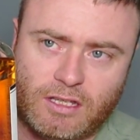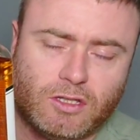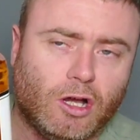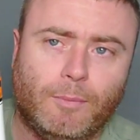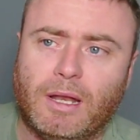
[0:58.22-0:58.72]

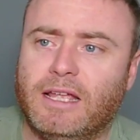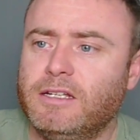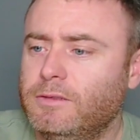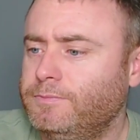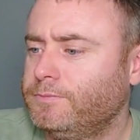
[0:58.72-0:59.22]
It's not a
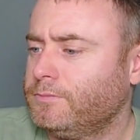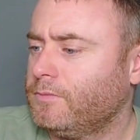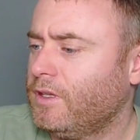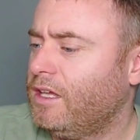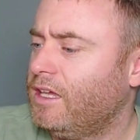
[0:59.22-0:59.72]
blend,
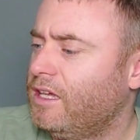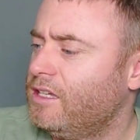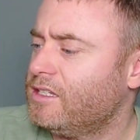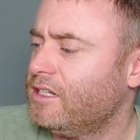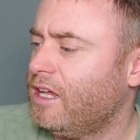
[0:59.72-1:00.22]
it
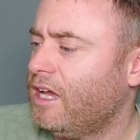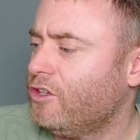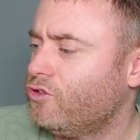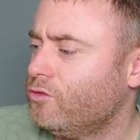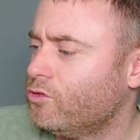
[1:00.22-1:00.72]
is an
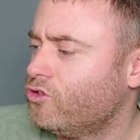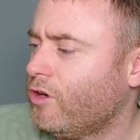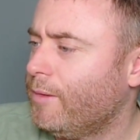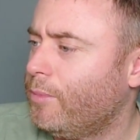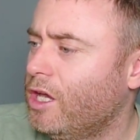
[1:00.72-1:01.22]
actual
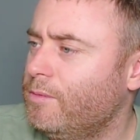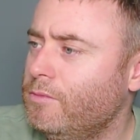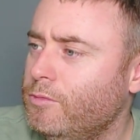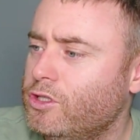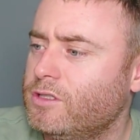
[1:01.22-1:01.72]
straight
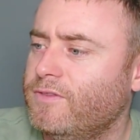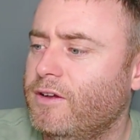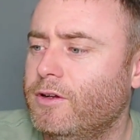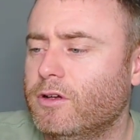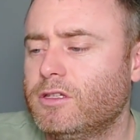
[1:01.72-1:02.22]
bourbon, which is
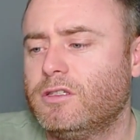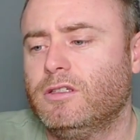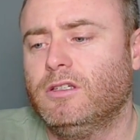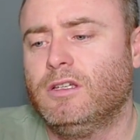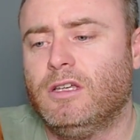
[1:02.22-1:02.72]
very nice.